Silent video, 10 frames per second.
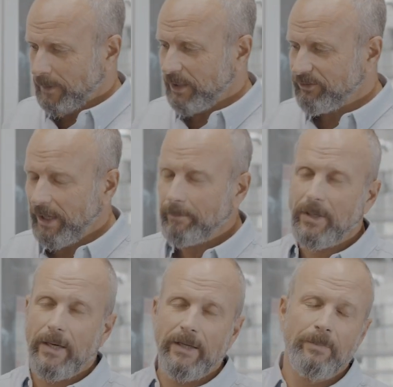
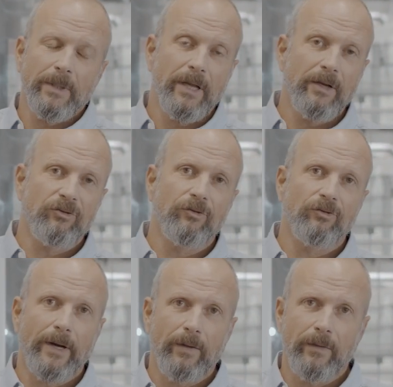excitement and expectations
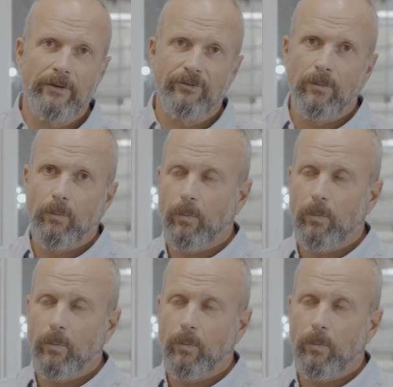around this.